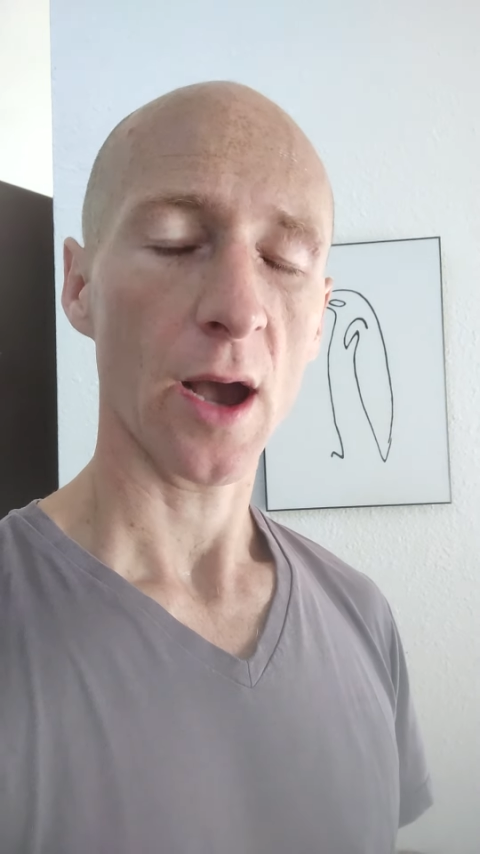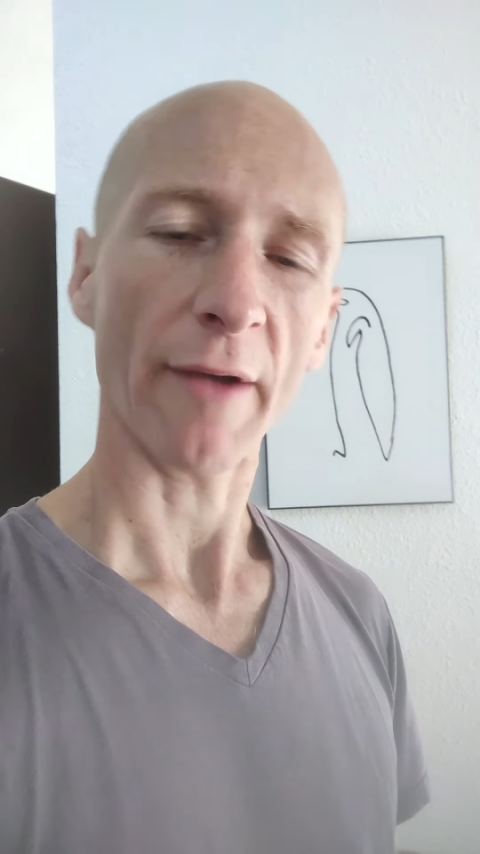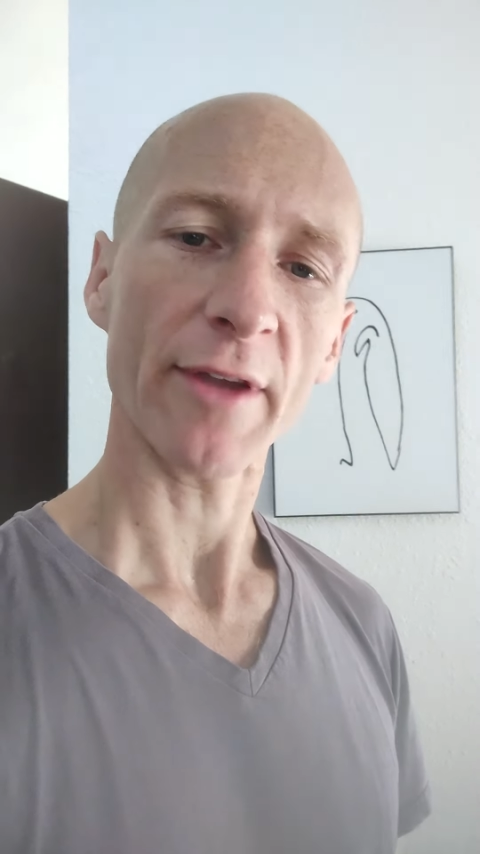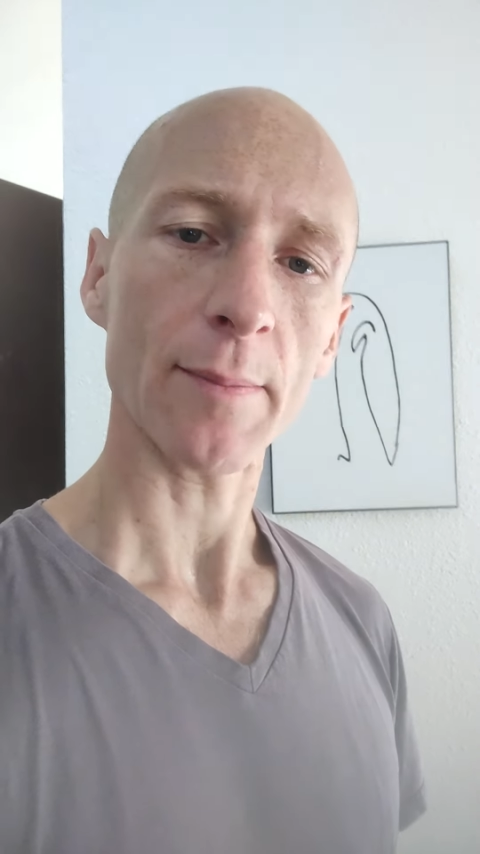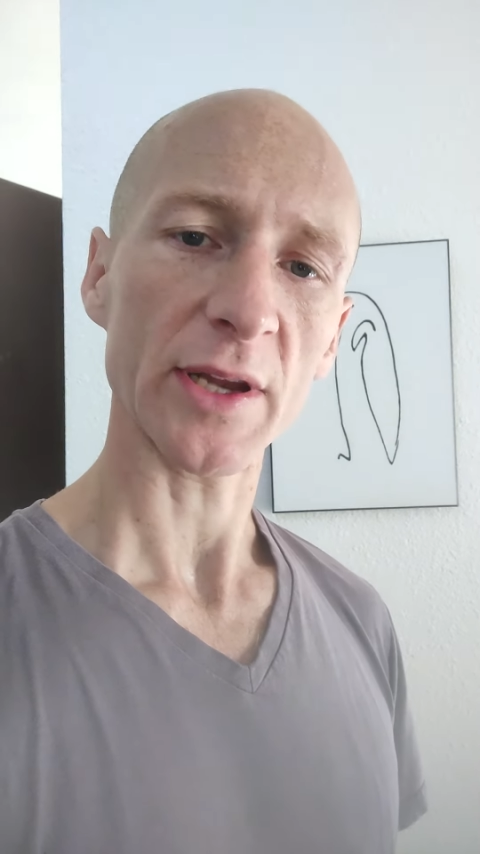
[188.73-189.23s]

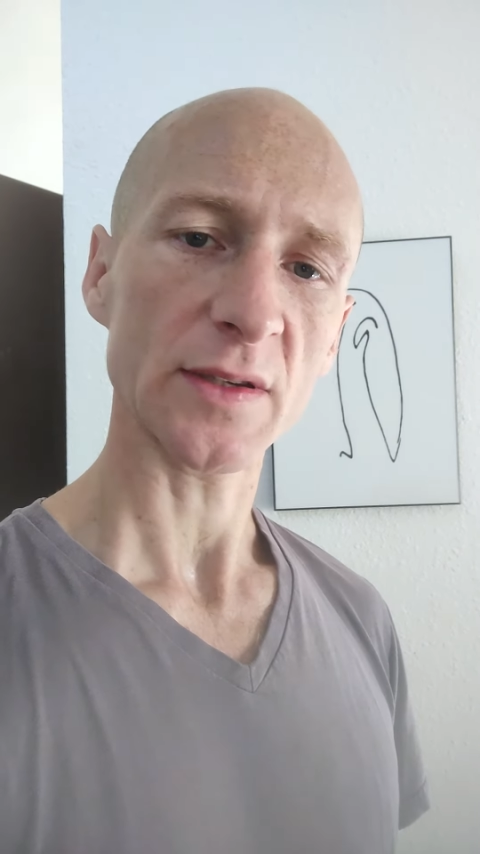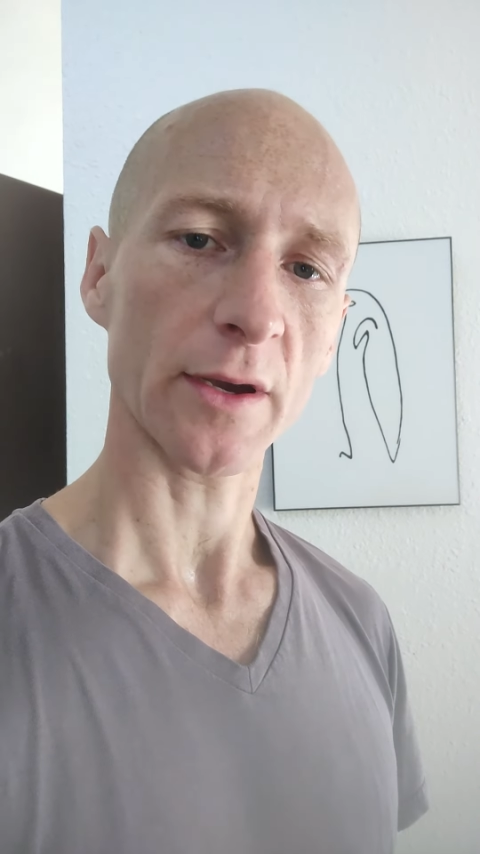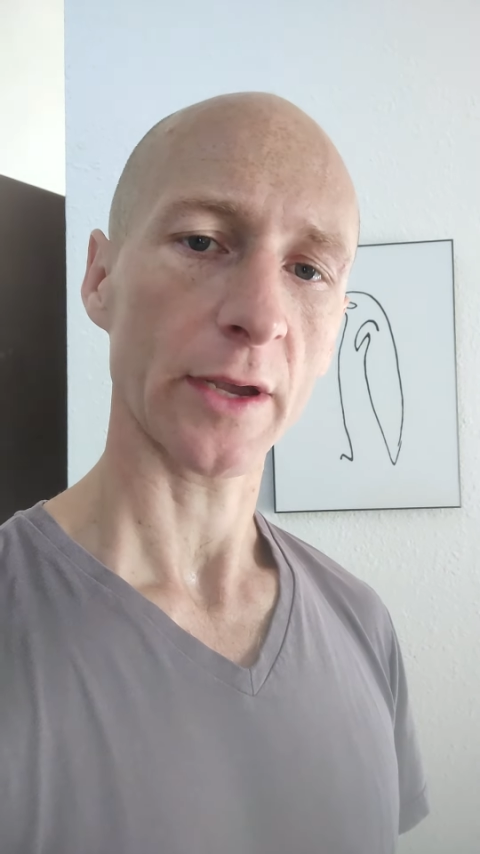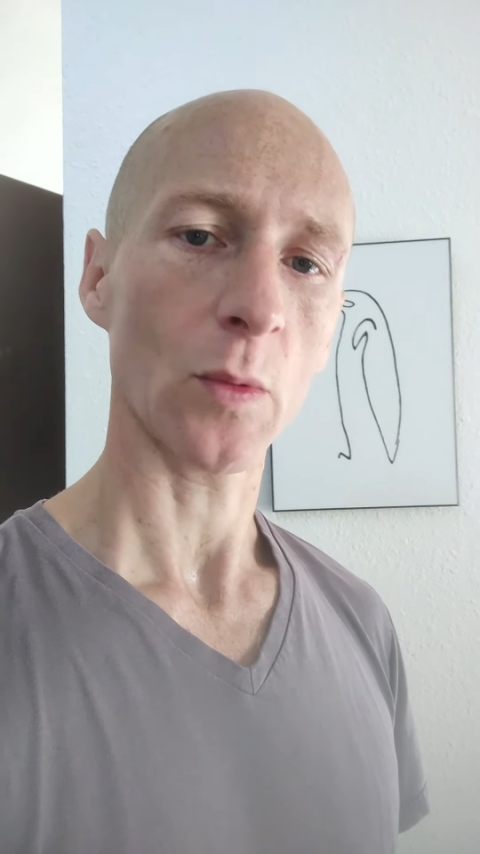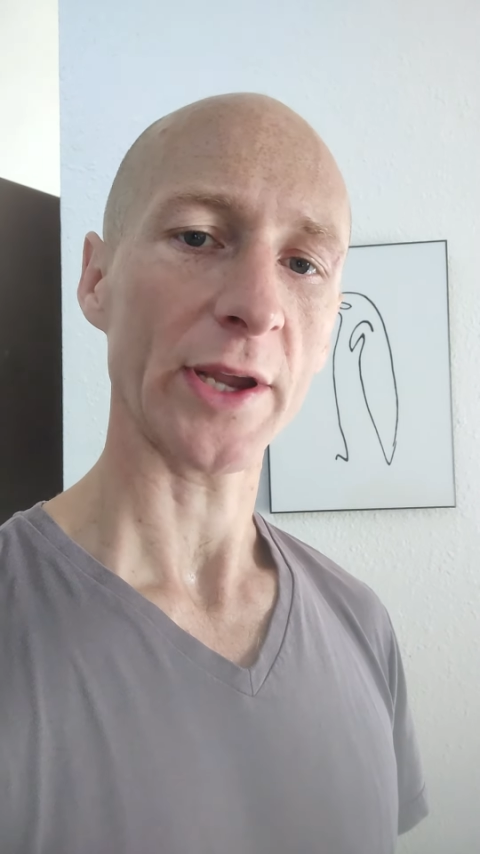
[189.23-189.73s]
I've hit my
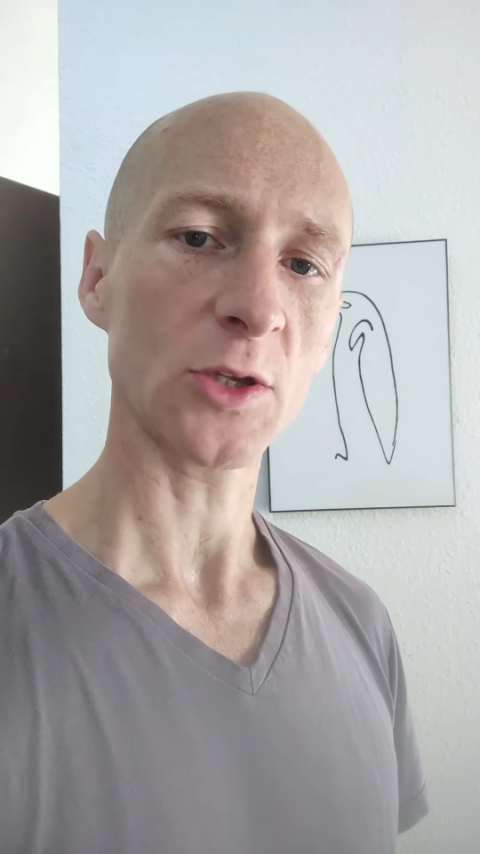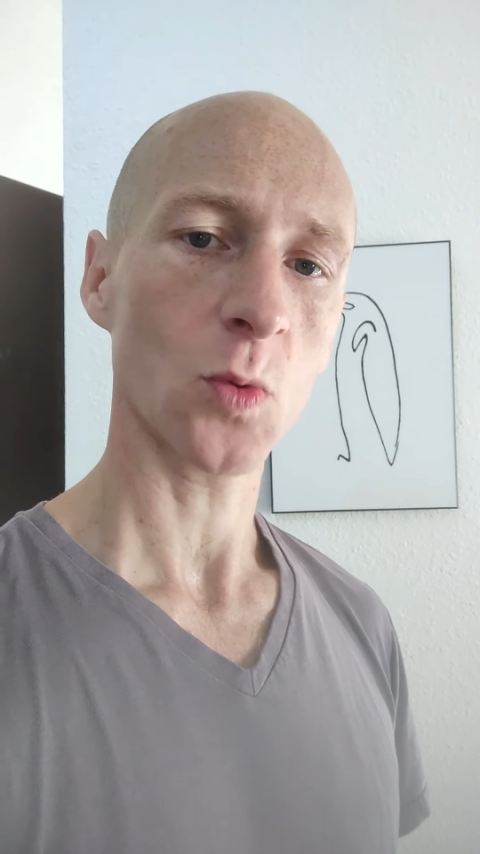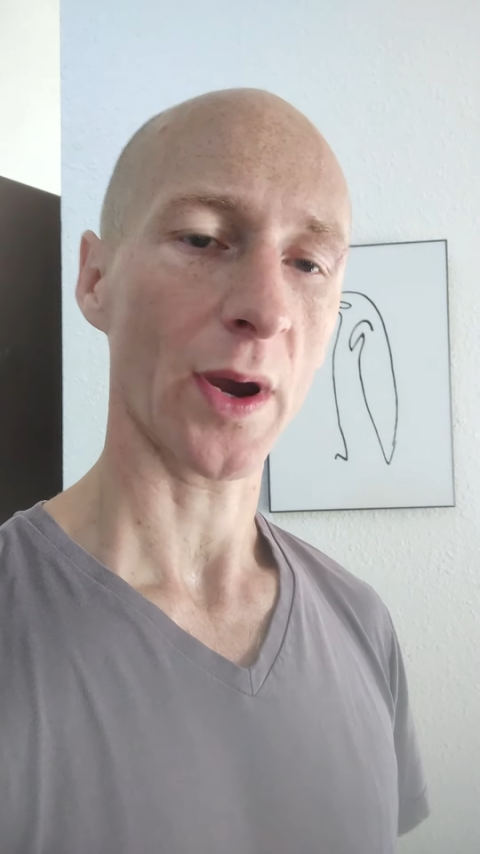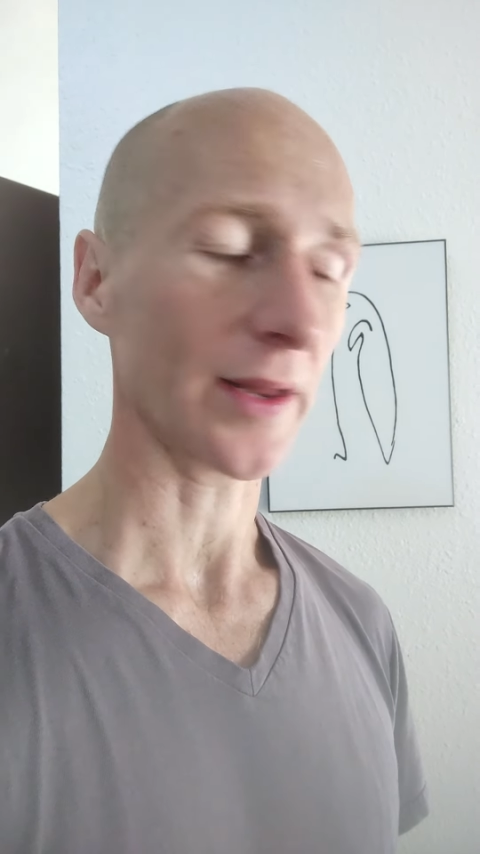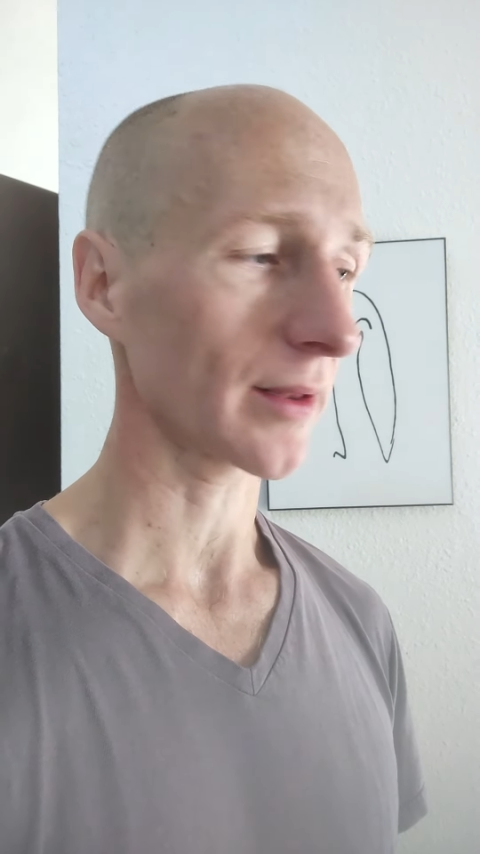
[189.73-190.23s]
target weight
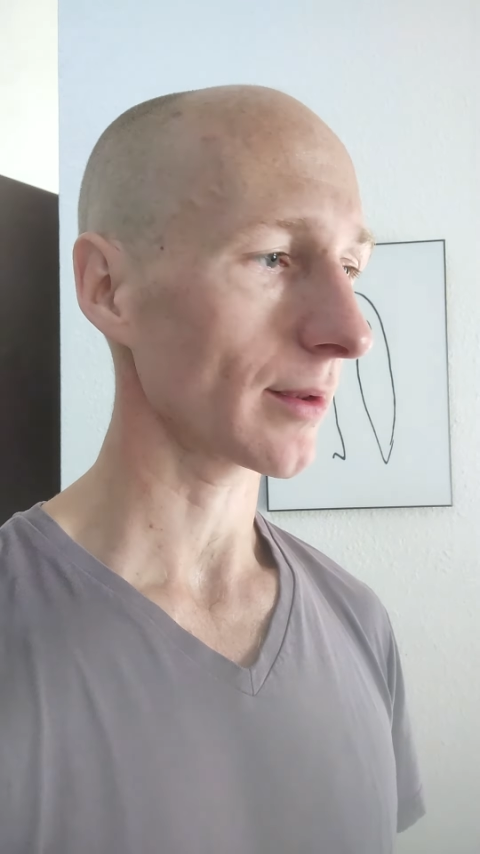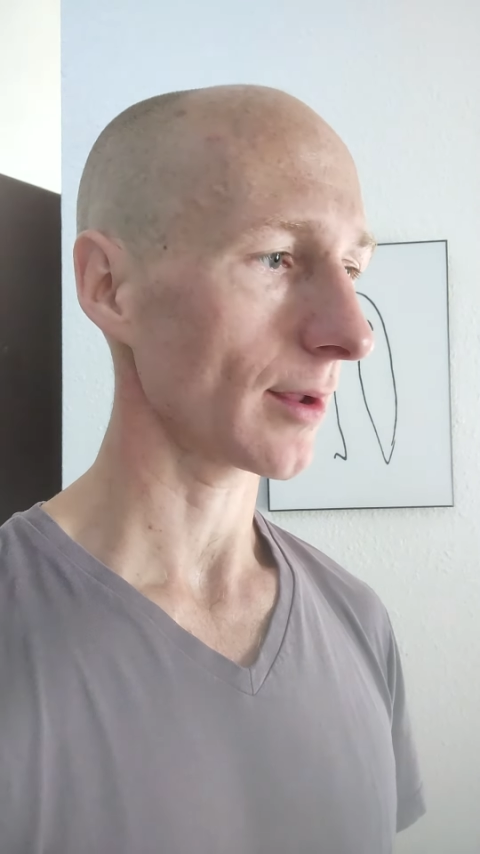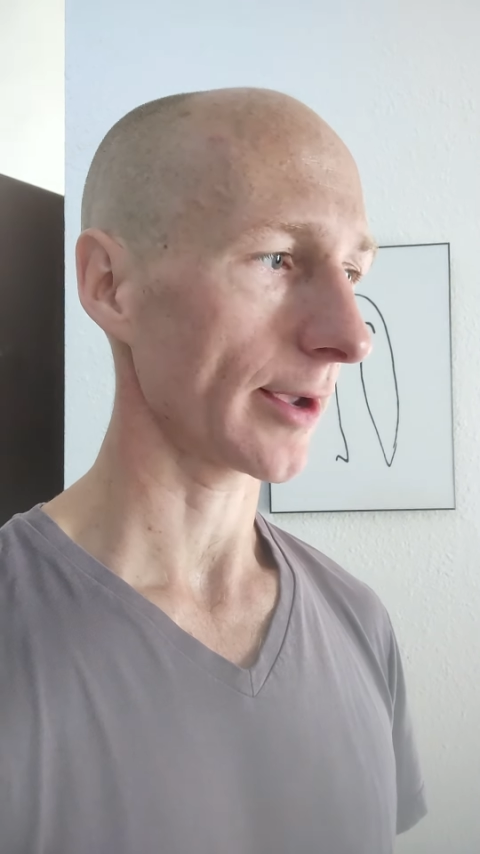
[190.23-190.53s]
twice.